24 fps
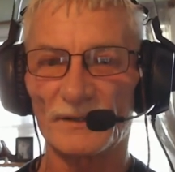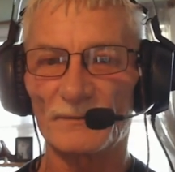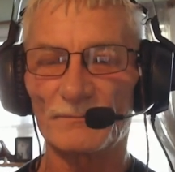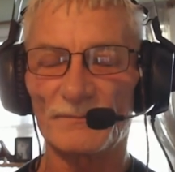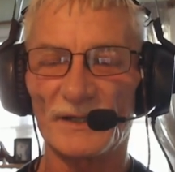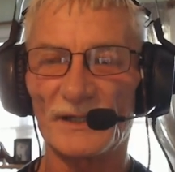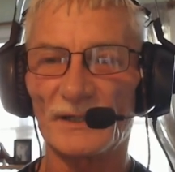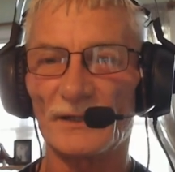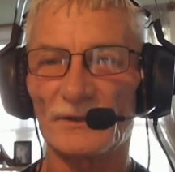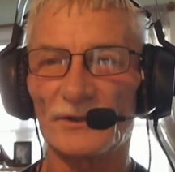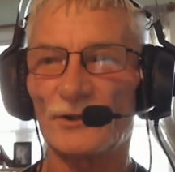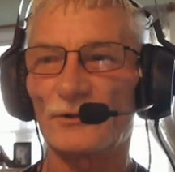
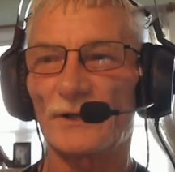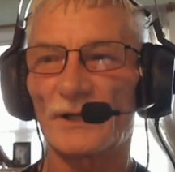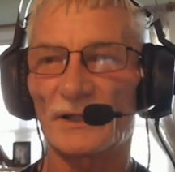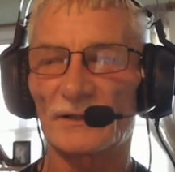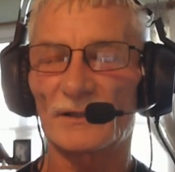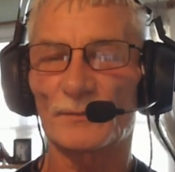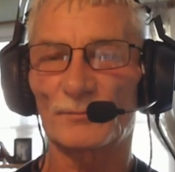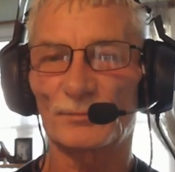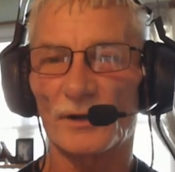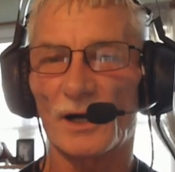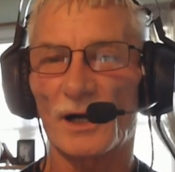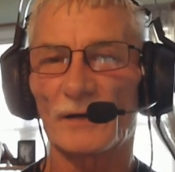meaning you get to
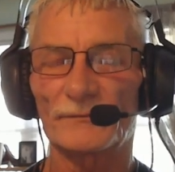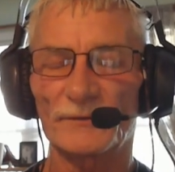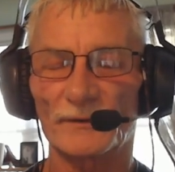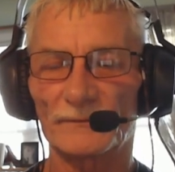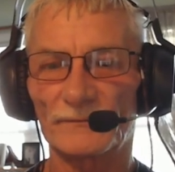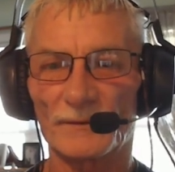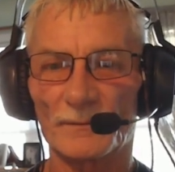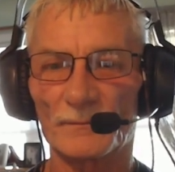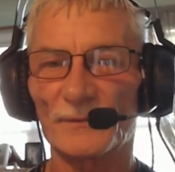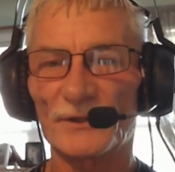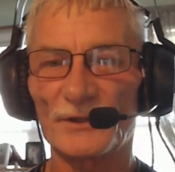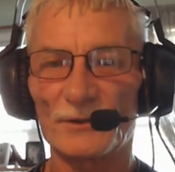profit
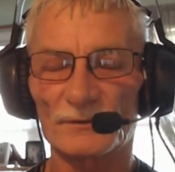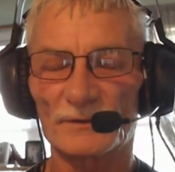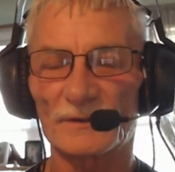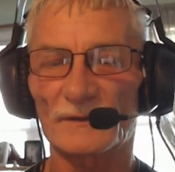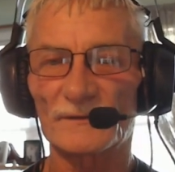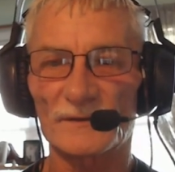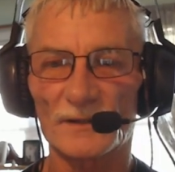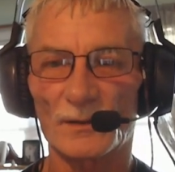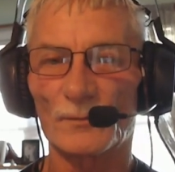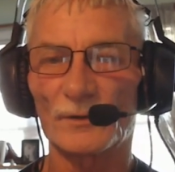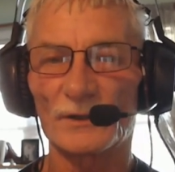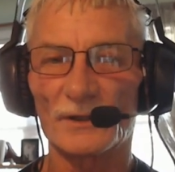from the use of
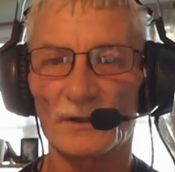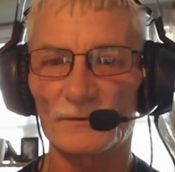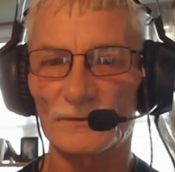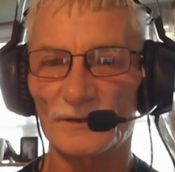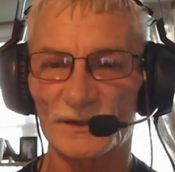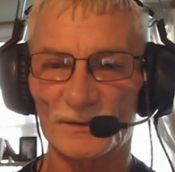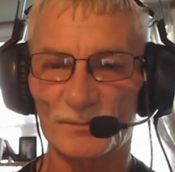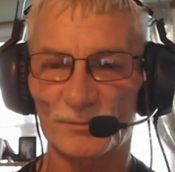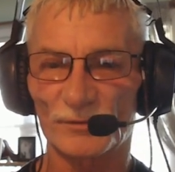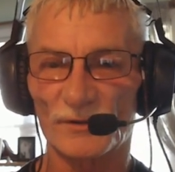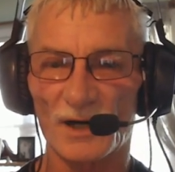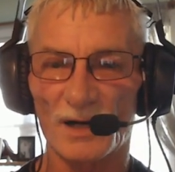someone
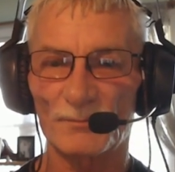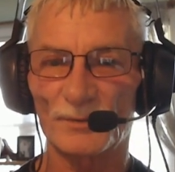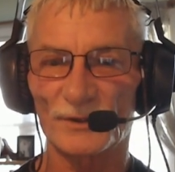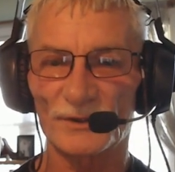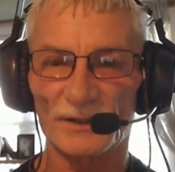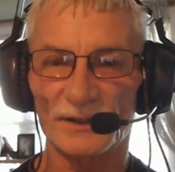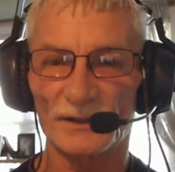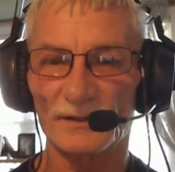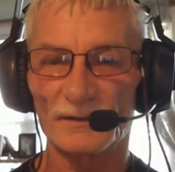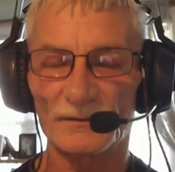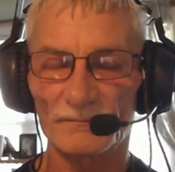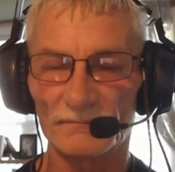else's
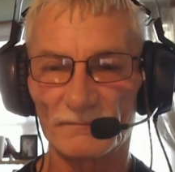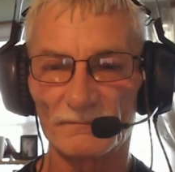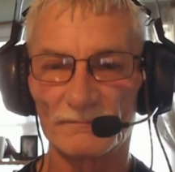property.